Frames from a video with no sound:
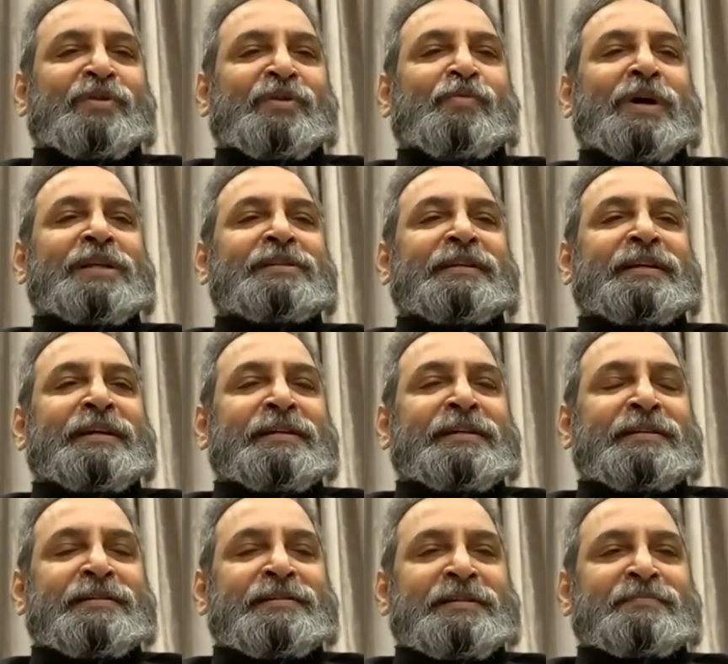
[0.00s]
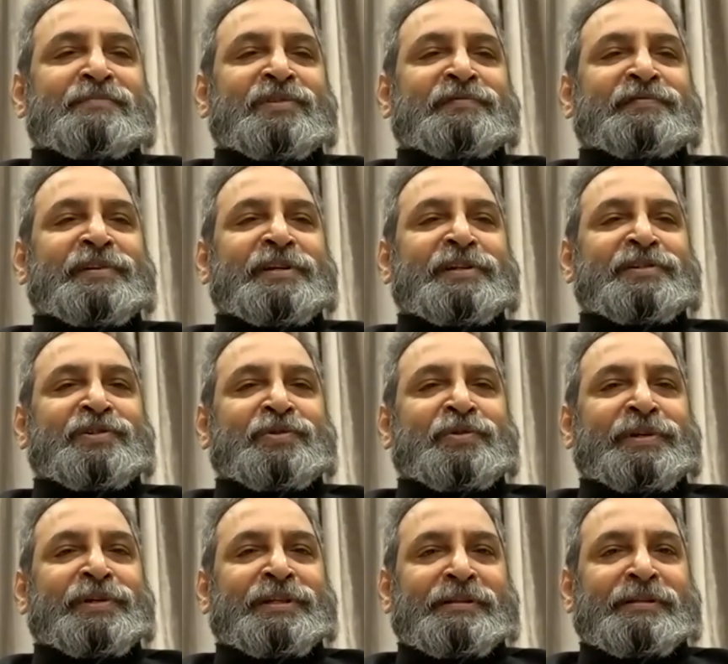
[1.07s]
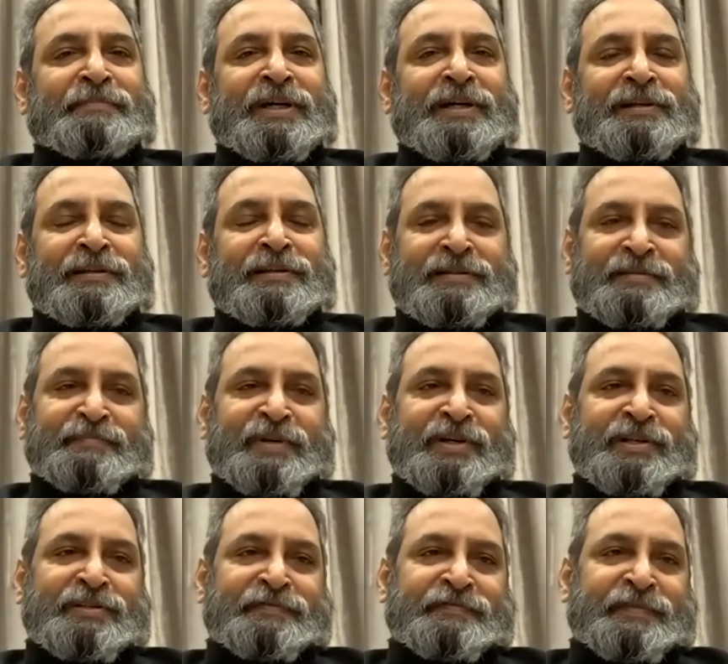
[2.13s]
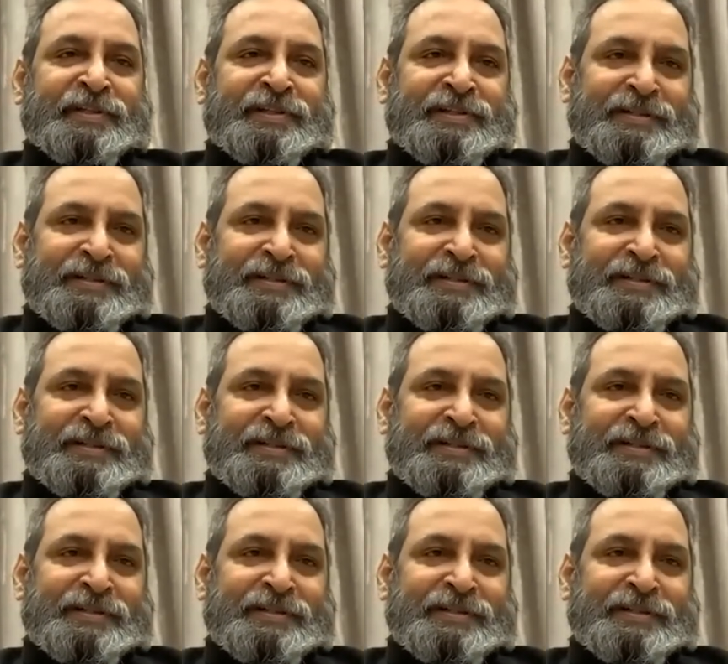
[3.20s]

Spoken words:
once again, in terms of restoring the balance part of it.